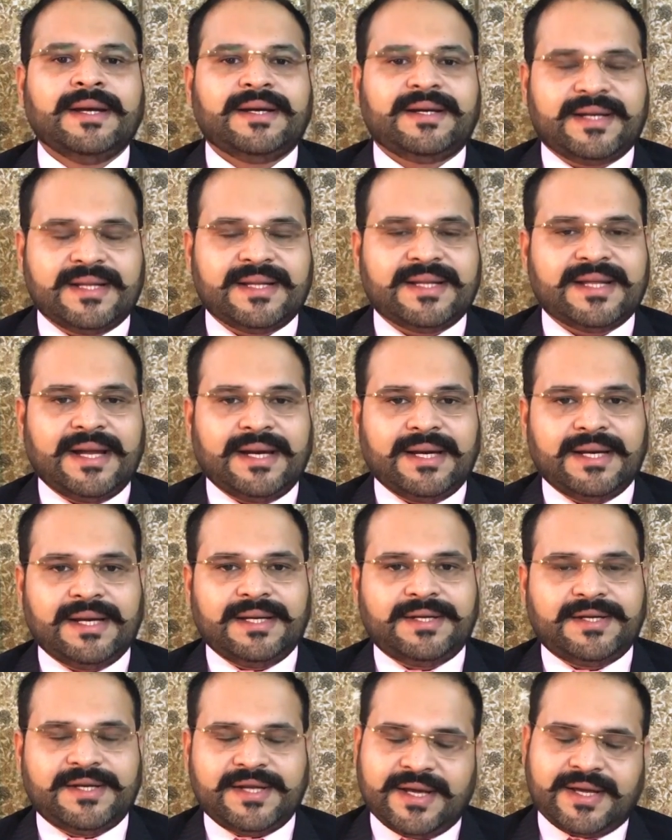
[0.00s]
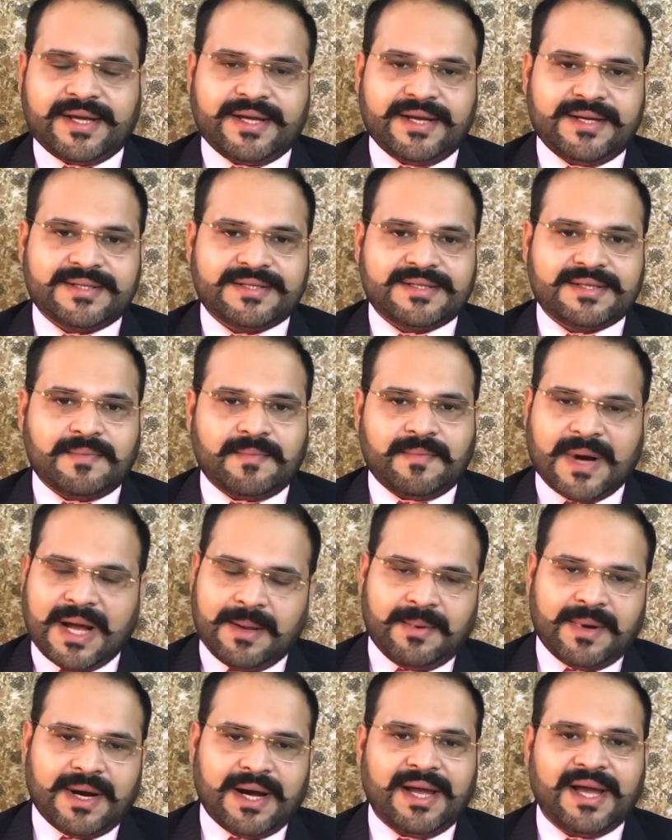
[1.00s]
Till then, take care.
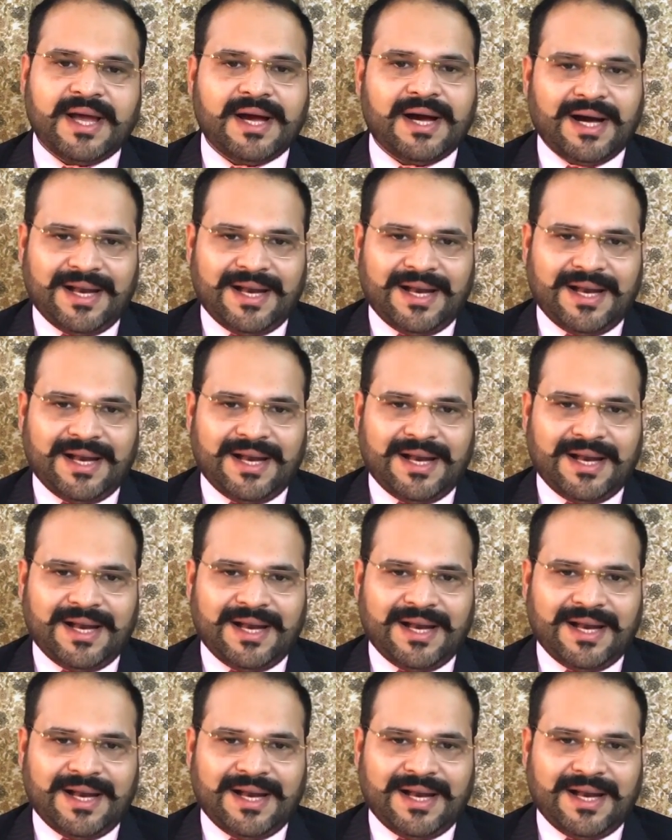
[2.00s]
Bye-bye.